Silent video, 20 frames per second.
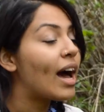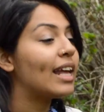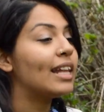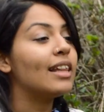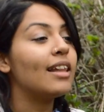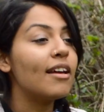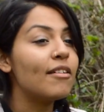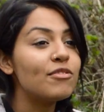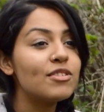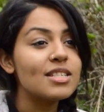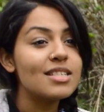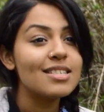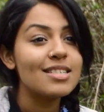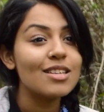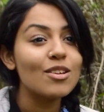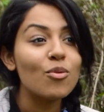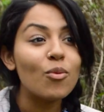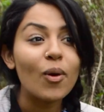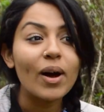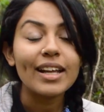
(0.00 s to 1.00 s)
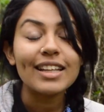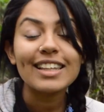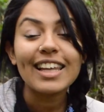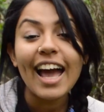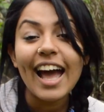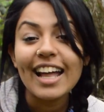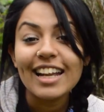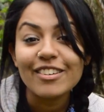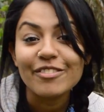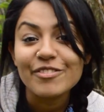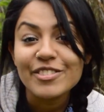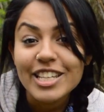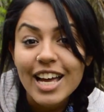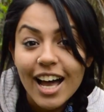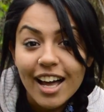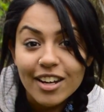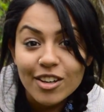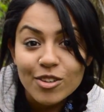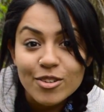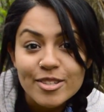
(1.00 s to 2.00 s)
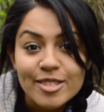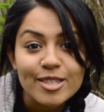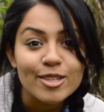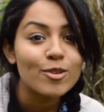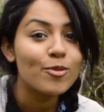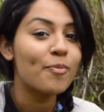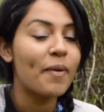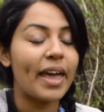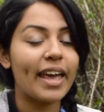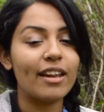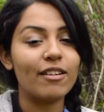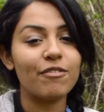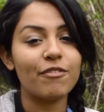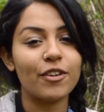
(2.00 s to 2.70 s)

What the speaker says: I'd love to see what kind of tunnels you made